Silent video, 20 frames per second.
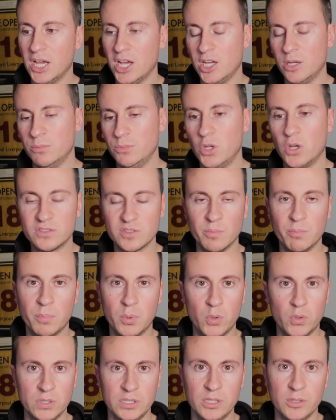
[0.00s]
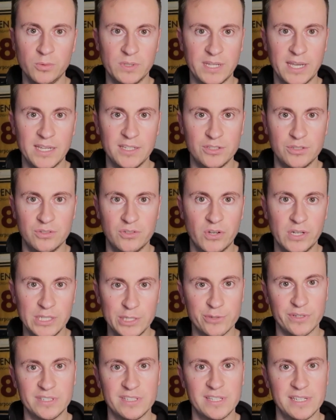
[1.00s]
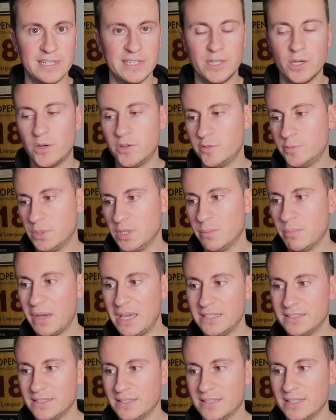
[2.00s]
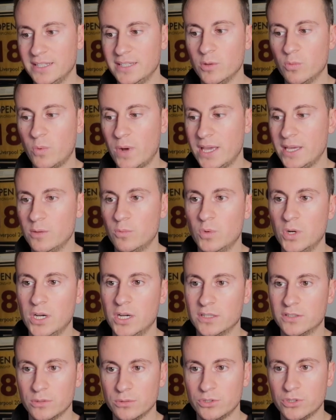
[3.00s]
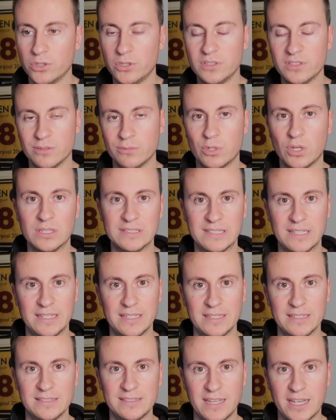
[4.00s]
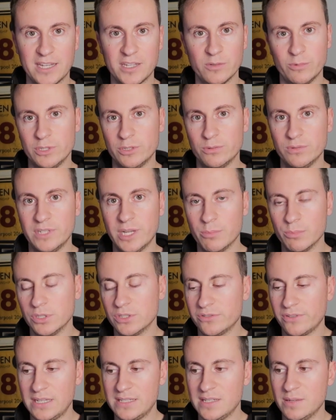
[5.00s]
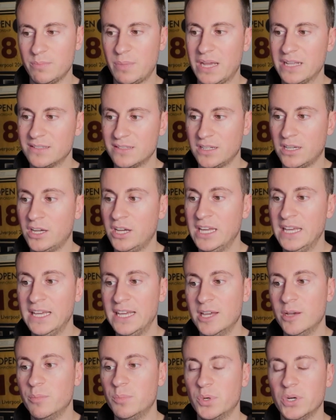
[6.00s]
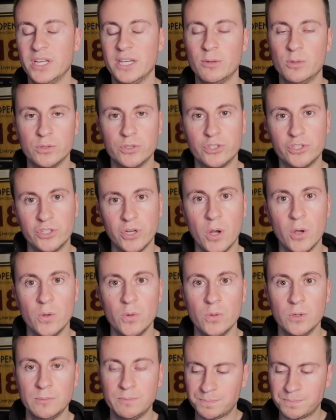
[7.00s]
Not to bore you in case you're not interested in golf, but basically the way it works, I'll show you some content in a second which will demonstrate it better, but it will show